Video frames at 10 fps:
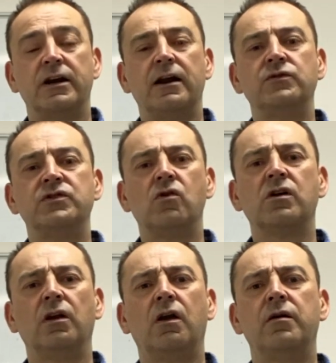And I'll talk
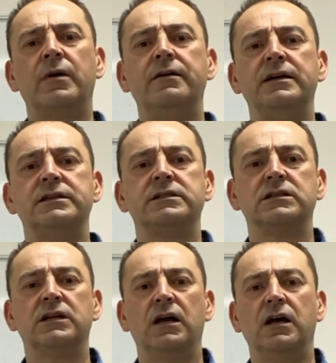a lot about
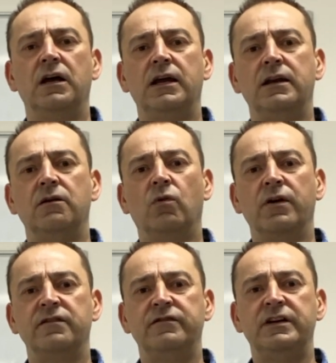this in one
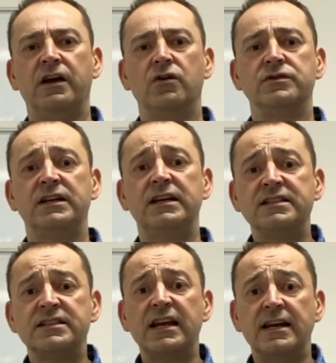of the videos. It is
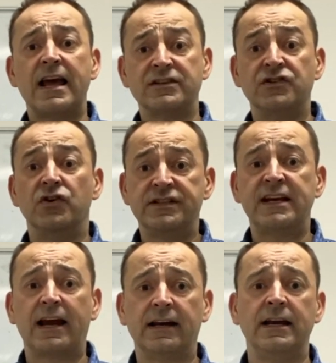seen as the
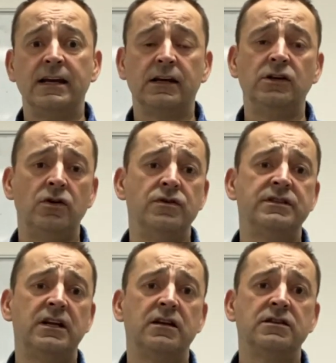technique
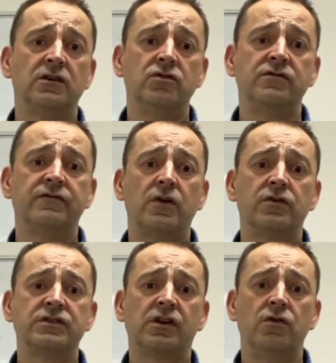used in
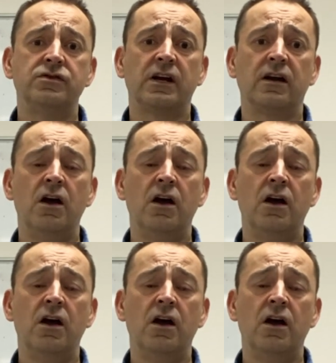solution-focused coaching.